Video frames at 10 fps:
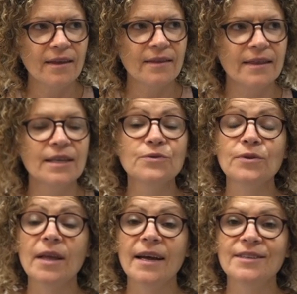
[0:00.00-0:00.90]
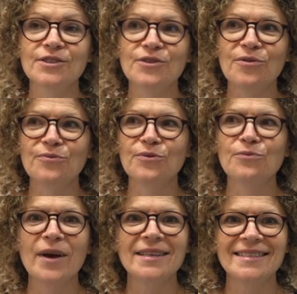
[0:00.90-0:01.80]
the Israelites through the
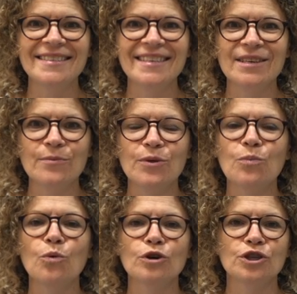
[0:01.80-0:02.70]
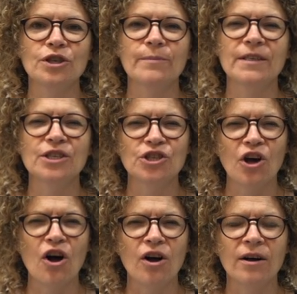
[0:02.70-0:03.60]
Red Sea with worship and
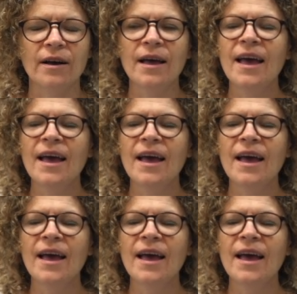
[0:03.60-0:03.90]
song